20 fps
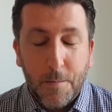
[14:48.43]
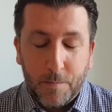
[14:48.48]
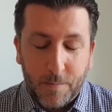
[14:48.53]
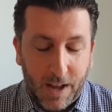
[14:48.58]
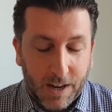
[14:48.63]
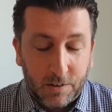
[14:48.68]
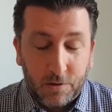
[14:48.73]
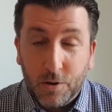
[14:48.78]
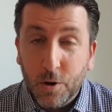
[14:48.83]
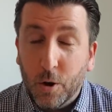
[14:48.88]

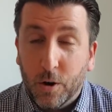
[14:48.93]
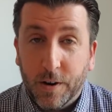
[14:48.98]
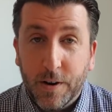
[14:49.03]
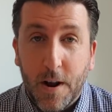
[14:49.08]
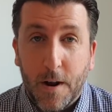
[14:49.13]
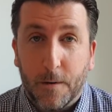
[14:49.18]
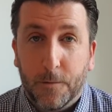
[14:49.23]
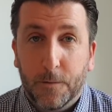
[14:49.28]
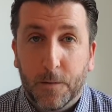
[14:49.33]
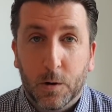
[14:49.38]
That's not
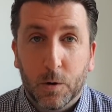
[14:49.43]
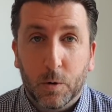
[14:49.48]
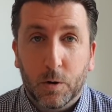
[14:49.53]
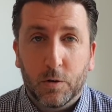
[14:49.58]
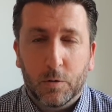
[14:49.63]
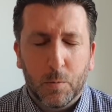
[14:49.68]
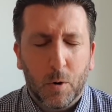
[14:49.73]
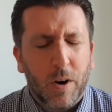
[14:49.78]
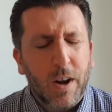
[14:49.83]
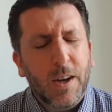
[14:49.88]
enough for
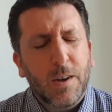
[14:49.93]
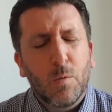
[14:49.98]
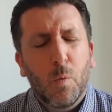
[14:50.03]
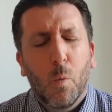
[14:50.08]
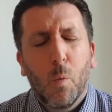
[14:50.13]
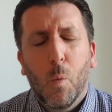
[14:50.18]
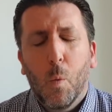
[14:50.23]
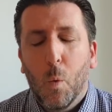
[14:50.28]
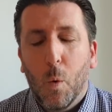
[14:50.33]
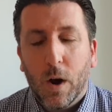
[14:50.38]
Lucas Moura. He's
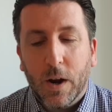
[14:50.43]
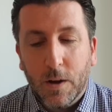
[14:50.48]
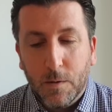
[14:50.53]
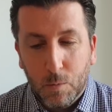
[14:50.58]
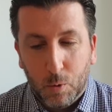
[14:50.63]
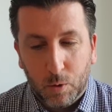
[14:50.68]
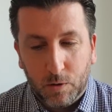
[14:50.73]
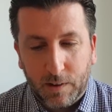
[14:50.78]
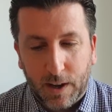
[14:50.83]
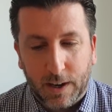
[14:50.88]
way
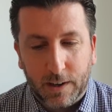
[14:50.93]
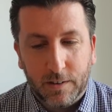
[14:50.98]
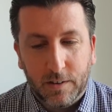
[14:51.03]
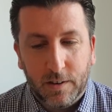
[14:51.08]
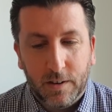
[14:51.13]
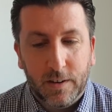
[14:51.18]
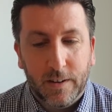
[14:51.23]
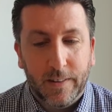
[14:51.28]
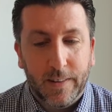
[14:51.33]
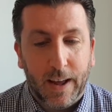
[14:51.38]
more
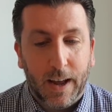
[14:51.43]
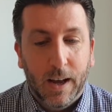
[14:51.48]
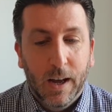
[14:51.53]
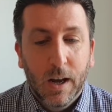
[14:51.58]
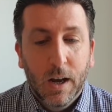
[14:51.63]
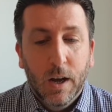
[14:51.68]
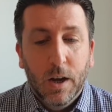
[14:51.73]
talented than that.